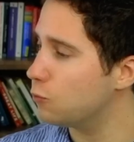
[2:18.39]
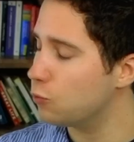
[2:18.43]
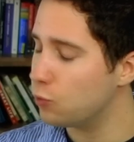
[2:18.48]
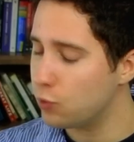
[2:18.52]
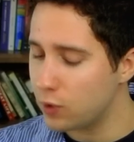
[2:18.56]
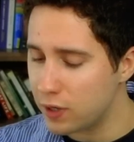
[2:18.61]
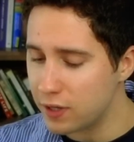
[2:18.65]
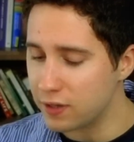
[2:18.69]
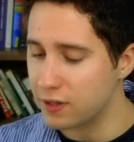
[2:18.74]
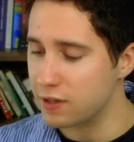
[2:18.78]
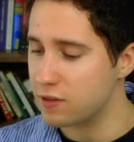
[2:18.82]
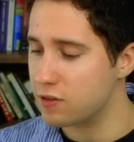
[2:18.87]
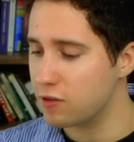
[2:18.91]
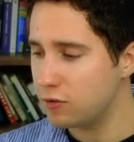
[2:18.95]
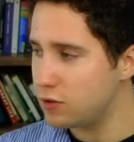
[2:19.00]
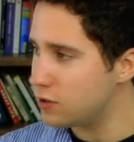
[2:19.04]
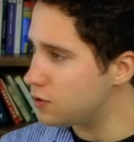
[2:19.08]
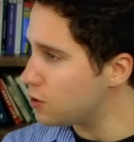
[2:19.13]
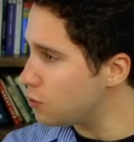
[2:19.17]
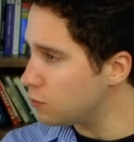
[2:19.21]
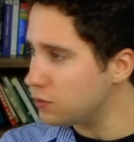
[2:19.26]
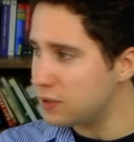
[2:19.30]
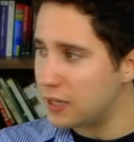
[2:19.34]
Really? So
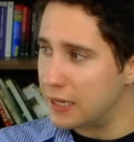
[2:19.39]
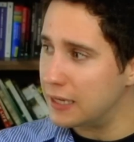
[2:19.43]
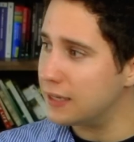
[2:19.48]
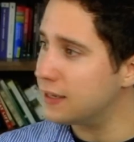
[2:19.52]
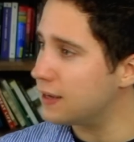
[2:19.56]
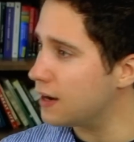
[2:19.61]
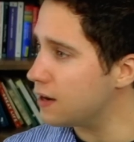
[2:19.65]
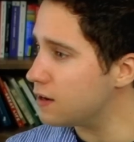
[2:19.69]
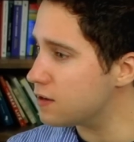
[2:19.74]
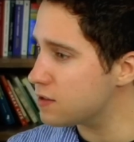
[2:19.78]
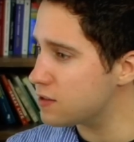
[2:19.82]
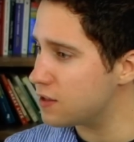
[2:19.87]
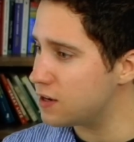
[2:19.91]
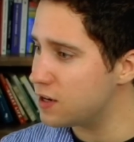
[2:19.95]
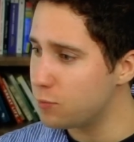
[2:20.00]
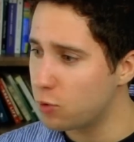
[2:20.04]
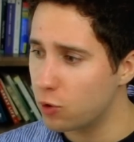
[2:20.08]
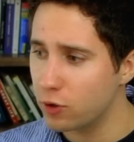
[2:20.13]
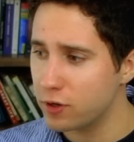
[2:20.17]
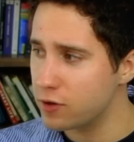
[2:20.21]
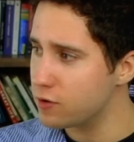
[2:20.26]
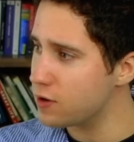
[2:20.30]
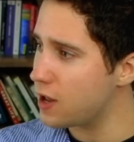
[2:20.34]
you don't like guys
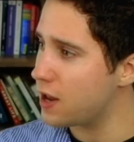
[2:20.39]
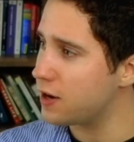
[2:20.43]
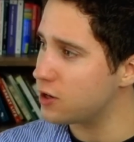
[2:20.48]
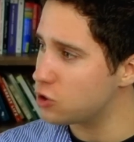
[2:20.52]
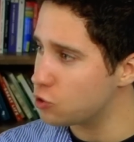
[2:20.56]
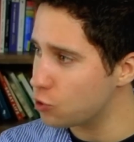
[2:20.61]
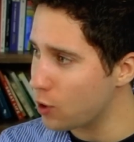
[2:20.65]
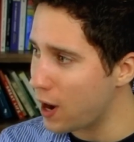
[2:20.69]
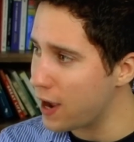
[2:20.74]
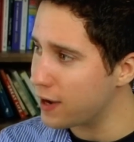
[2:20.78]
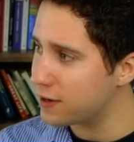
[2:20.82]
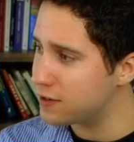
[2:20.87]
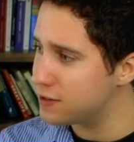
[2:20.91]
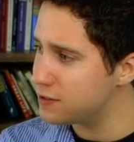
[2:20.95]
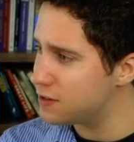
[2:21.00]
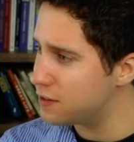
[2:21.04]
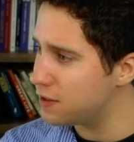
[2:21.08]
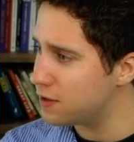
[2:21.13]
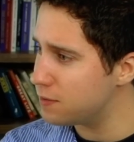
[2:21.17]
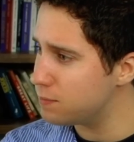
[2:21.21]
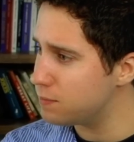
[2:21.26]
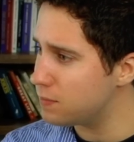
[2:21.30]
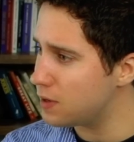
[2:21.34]
anymore? You're not attracted to
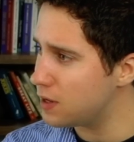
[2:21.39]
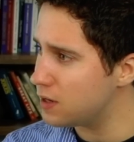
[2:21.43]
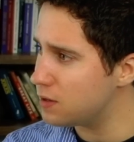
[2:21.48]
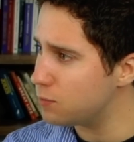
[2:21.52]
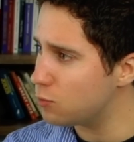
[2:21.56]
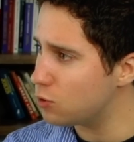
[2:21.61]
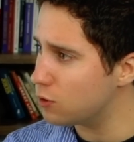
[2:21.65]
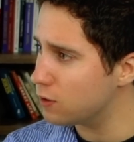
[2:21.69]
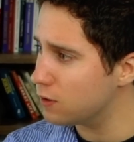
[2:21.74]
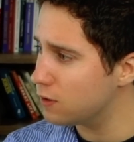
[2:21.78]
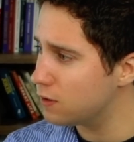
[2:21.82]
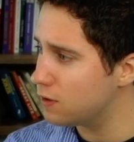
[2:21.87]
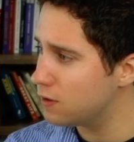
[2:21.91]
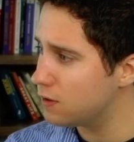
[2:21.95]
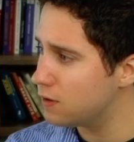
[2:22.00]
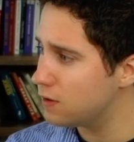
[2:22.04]
them anymore?